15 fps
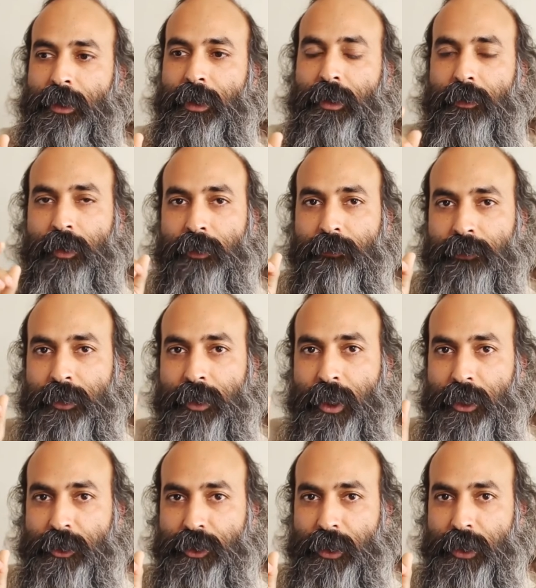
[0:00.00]
Now, if the
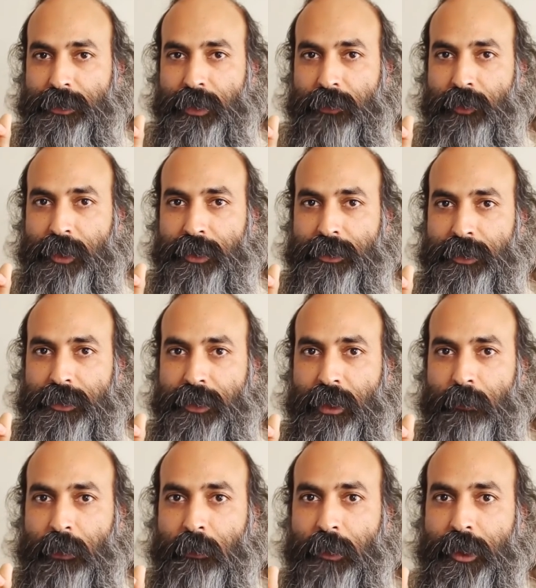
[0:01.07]
nature has given us this
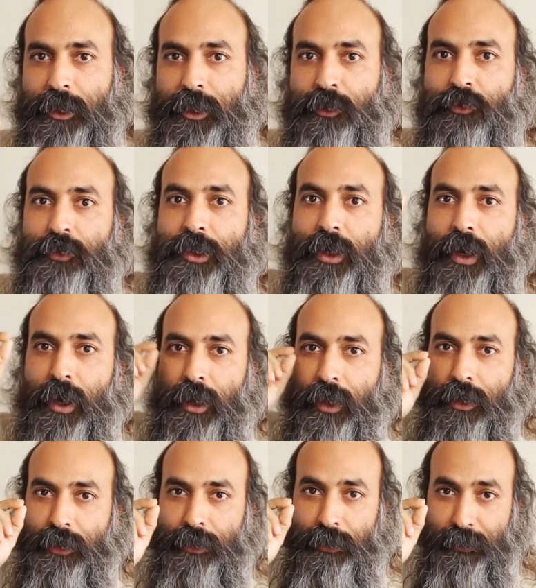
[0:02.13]
capability to the
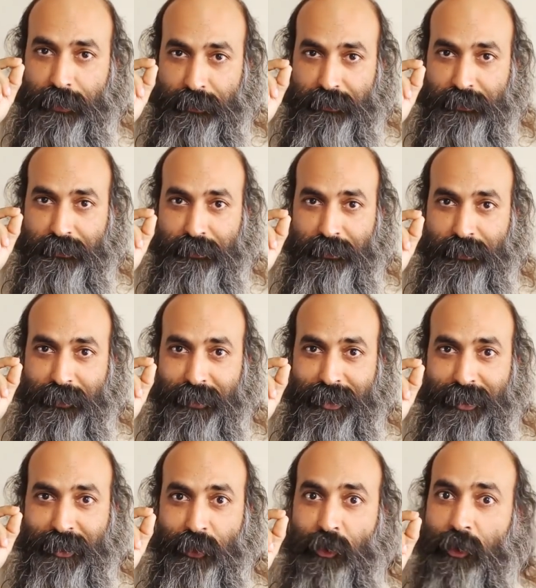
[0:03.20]
eye,
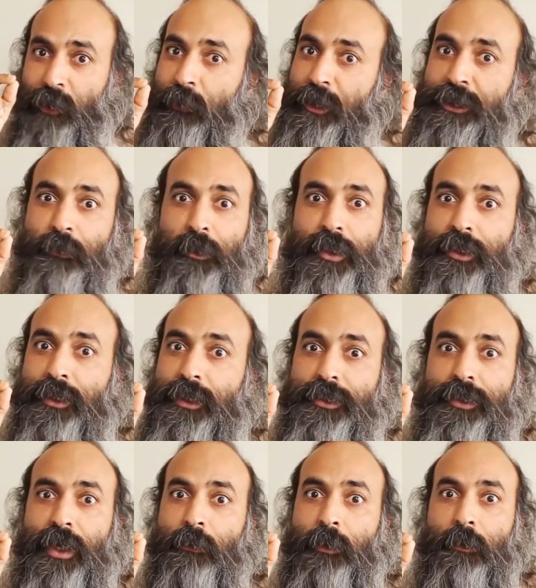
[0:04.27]
there must be this
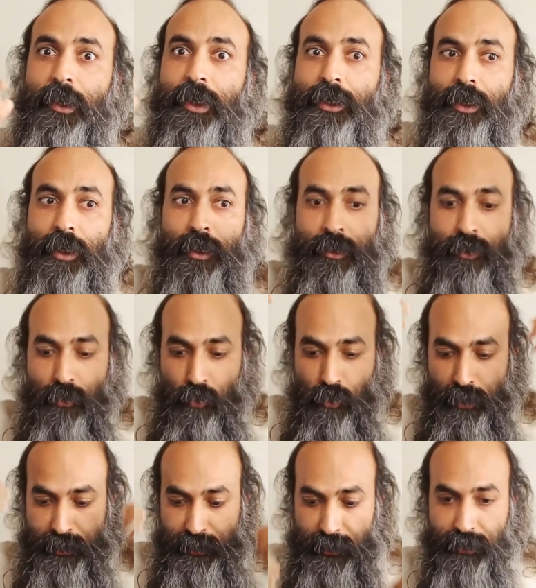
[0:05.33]
capability in the
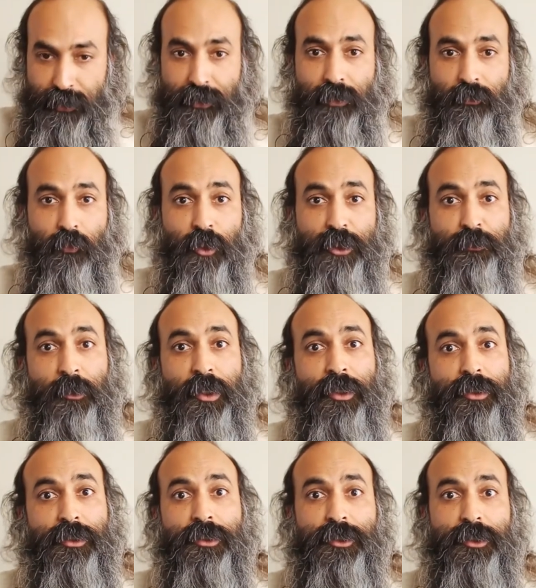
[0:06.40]
whole system, which
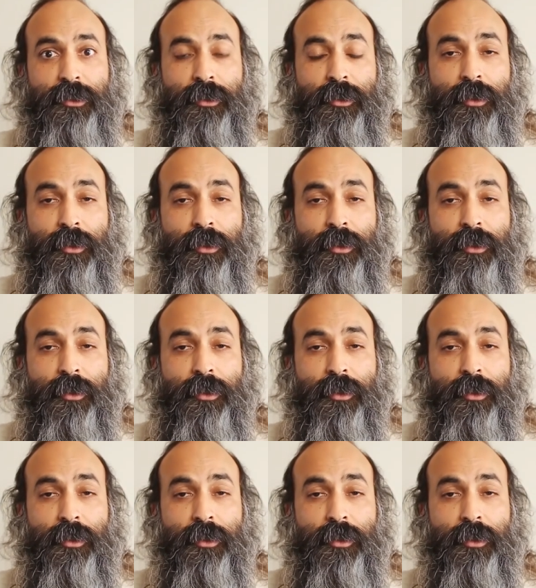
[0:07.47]
means